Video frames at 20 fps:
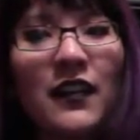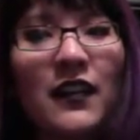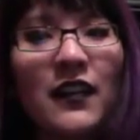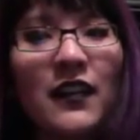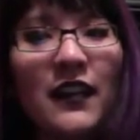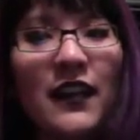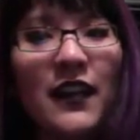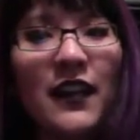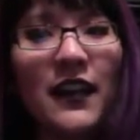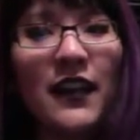
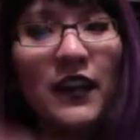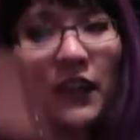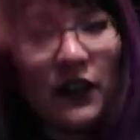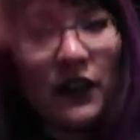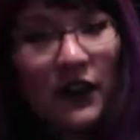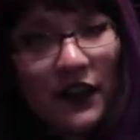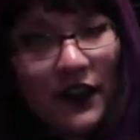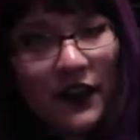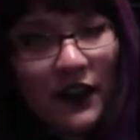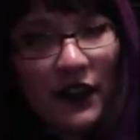here
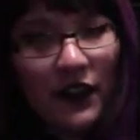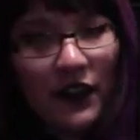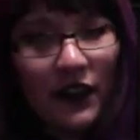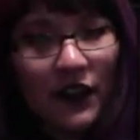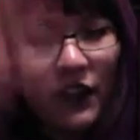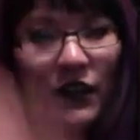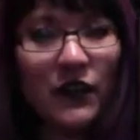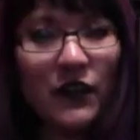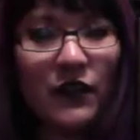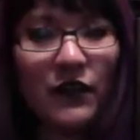to
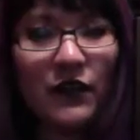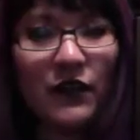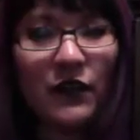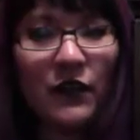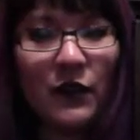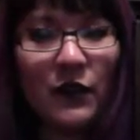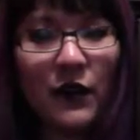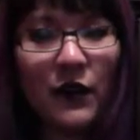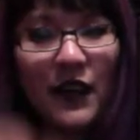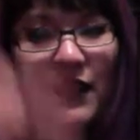here,
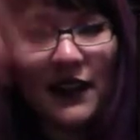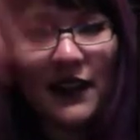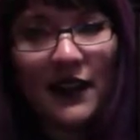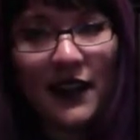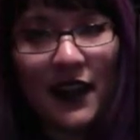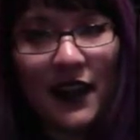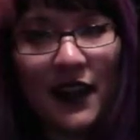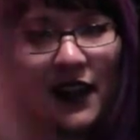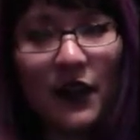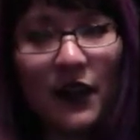waist
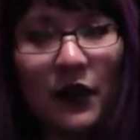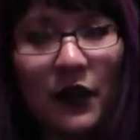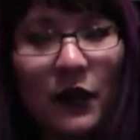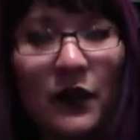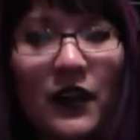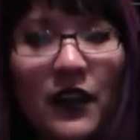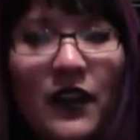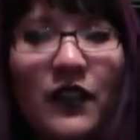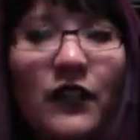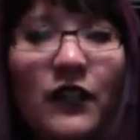high or
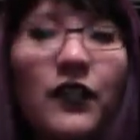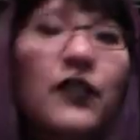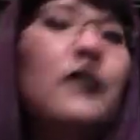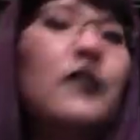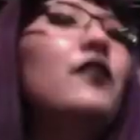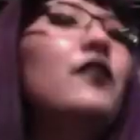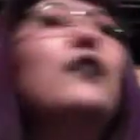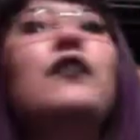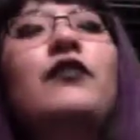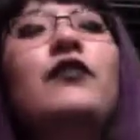whatever,
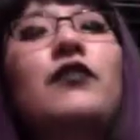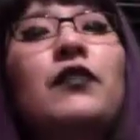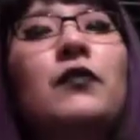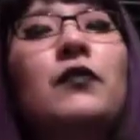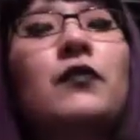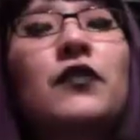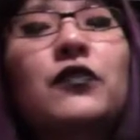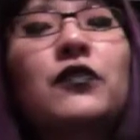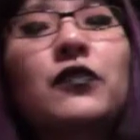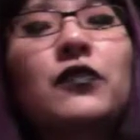from
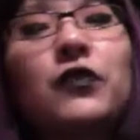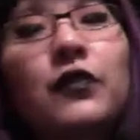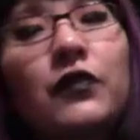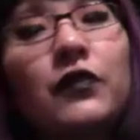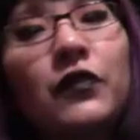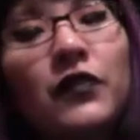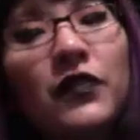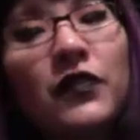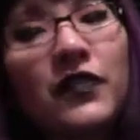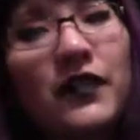the
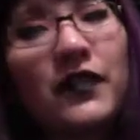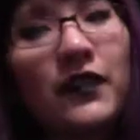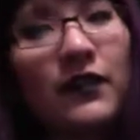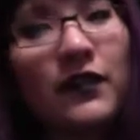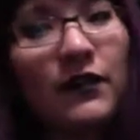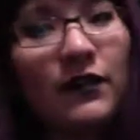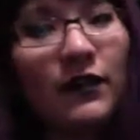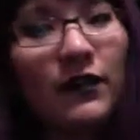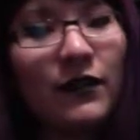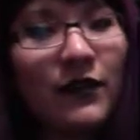shoulder to the
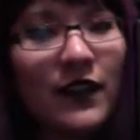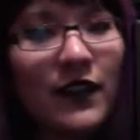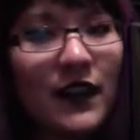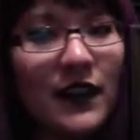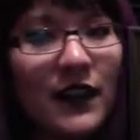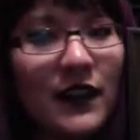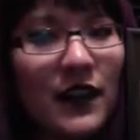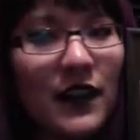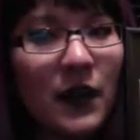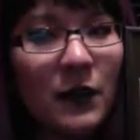
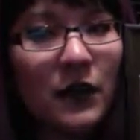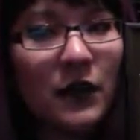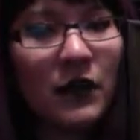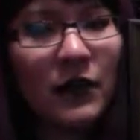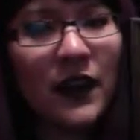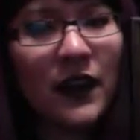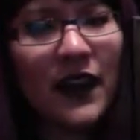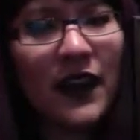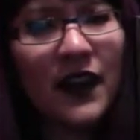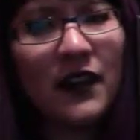top of
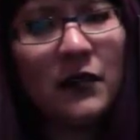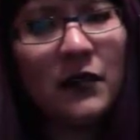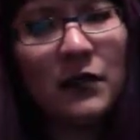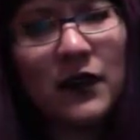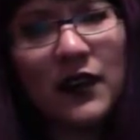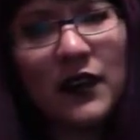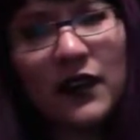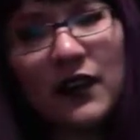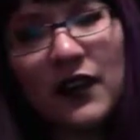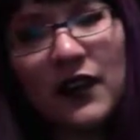my head,
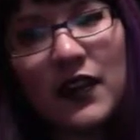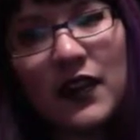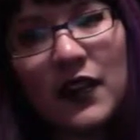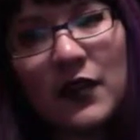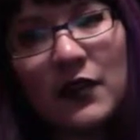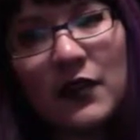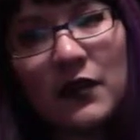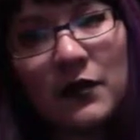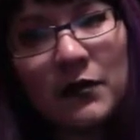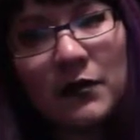but
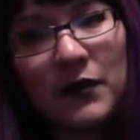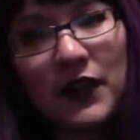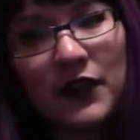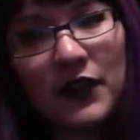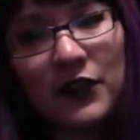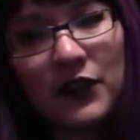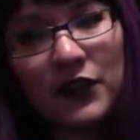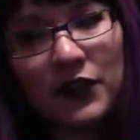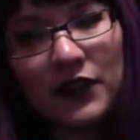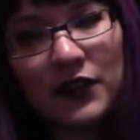
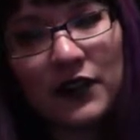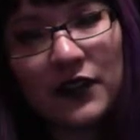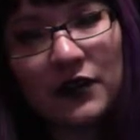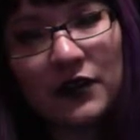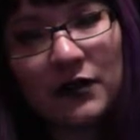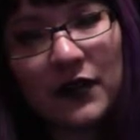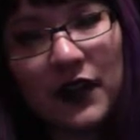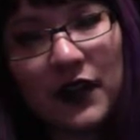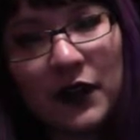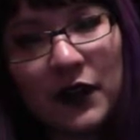pictures of
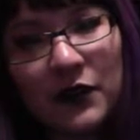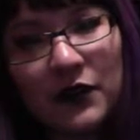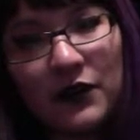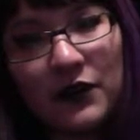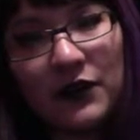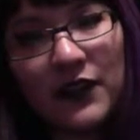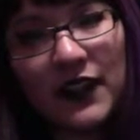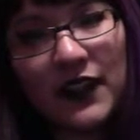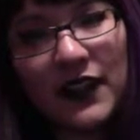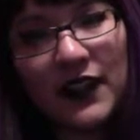my own
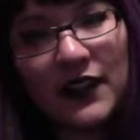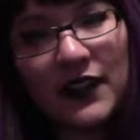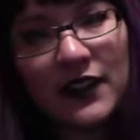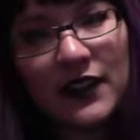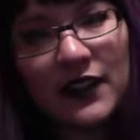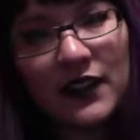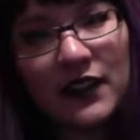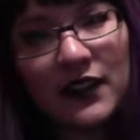feet